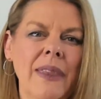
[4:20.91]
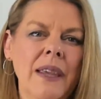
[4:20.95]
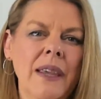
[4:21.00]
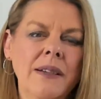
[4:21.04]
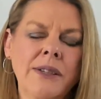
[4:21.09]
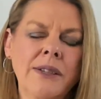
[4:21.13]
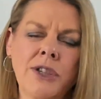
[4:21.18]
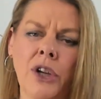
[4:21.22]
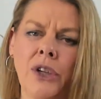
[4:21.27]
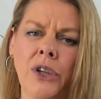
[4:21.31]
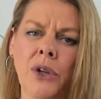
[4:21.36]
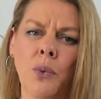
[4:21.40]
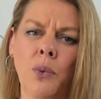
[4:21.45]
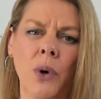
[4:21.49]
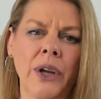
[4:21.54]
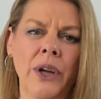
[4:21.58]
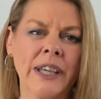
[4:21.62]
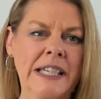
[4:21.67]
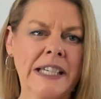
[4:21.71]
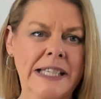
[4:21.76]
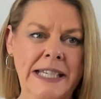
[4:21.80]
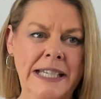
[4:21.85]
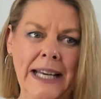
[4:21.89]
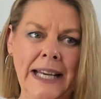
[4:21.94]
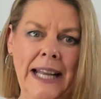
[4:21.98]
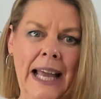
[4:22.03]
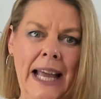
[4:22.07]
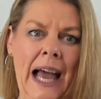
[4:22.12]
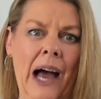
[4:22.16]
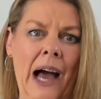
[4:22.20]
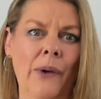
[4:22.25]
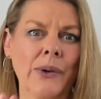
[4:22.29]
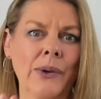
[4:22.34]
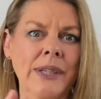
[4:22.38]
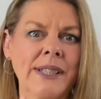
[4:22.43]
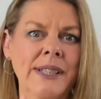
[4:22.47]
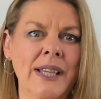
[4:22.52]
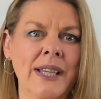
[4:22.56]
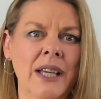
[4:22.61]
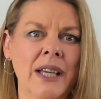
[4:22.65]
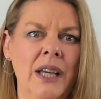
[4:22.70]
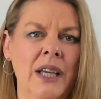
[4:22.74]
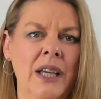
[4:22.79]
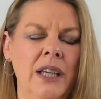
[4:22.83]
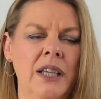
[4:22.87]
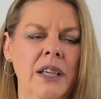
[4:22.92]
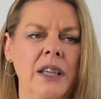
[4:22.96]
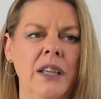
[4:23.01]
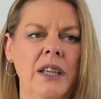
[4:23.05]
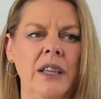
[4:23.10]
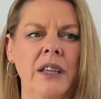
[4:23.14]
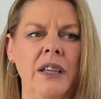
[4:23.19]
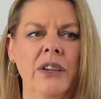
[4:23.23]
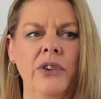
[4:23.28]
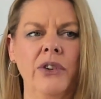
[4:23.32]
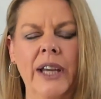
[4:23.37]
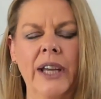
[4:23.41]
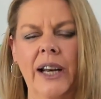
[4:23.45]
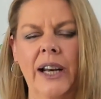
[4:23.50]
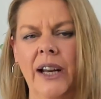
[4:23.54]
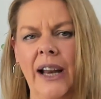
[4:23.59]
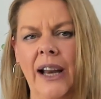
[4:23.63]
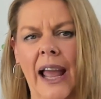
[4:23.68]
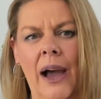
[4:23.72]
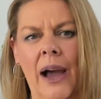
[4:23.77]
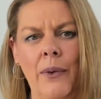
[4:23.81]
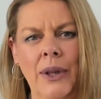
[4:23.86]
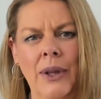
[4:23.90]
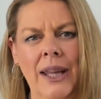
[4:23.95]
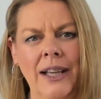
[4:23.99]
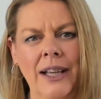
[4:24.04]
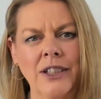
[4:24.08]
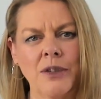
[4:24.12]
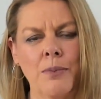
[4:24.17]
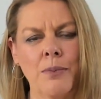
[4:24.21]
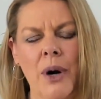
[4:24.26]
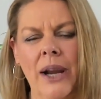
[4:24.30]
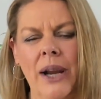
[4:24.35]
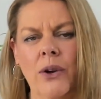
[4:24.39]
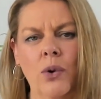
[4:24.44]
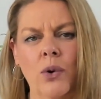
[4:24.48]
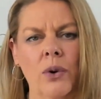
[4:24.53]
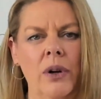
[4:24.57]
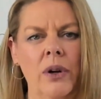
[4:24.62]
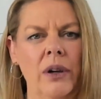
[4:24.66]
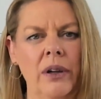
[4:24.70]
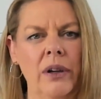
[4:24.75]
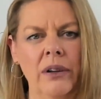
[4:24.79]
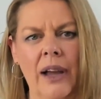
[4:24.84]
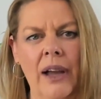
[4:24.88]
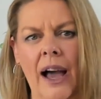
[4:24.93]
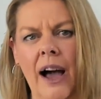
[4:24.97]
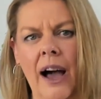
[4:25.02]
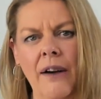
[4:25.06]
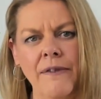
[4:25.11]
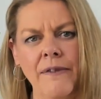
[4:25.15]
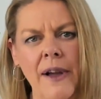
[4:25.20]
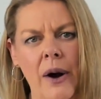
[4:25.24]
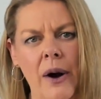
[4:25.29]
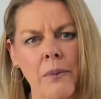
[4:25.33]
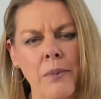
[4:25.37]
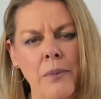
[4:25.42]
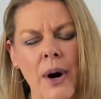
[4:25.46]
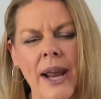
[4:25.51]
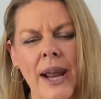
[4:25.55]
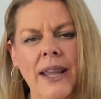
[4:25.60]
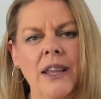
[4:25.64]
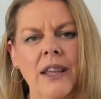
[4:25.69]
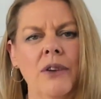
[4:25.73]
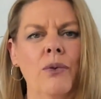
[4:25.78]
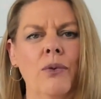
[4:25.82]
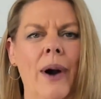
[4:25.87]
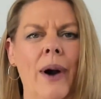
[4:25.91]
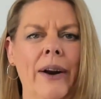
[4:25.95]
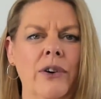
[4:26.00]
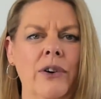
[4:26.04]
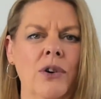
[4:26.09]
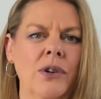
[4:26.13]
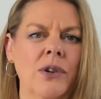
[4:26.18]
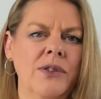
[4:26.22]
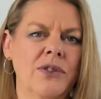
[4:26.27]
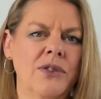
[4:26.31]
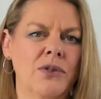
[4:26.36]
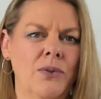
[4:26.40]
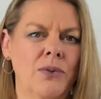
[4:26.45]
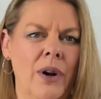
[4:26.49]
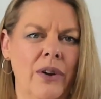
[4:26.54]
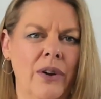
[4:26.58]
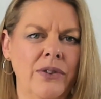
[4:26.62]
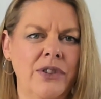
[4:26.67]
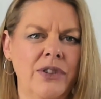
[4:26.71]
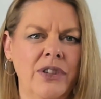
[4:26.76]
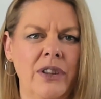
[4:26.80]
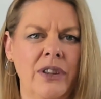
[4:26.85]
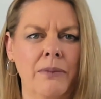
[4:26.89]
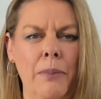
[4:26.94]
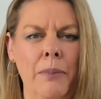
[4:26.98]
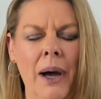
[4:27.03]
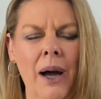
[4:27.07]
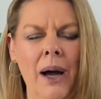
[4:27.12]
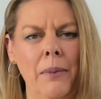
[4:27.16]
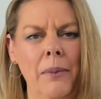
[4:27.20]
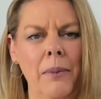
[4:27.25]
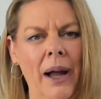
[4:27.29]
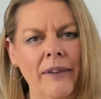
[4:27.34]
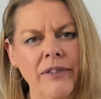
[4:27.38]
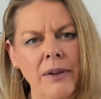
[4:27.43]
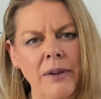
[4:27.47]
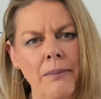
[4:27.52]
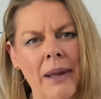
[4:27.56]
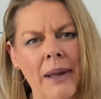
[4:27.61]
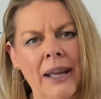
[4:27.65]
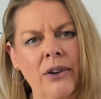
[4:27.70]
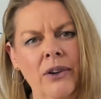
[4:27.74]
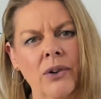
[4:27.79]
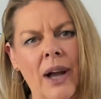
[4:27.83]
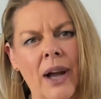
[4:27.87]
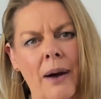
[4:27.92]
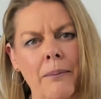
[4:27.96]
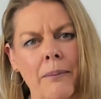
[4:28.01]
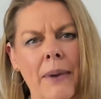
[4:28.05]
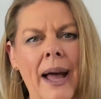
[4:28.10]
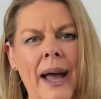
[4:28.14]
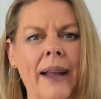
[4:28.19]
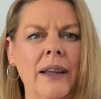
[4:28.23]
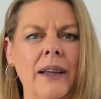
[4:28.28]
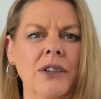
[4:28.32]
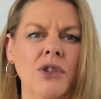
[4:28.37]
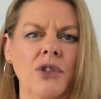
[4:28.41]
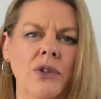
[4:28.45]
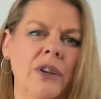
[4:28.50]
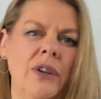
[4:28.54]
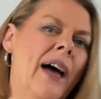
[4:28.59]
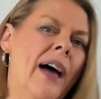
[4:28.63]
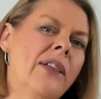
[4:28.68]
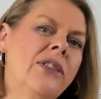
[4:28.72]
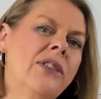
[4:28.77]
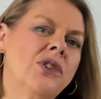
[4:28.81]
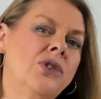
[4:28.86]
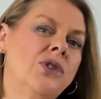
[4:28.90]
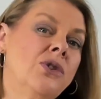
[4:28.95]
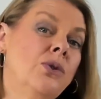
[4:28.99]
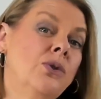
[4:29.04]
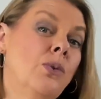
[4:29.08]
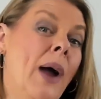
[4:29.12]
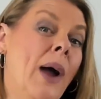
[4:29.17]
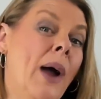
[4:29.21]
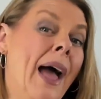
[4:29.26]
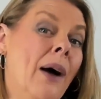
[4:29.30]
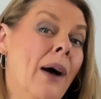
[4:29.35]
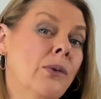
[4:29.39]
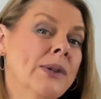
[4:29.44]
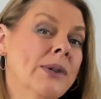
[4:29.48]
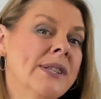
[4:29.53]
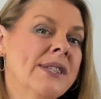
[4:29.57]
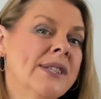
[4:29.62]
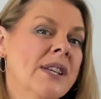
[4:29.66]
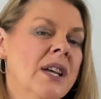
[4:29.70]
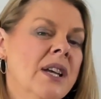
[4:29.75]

So you work your 10 hours, you get an hour lunch break or a half-hour break, you run across the road to the pub, have your meal, come back and do your other 2 hours.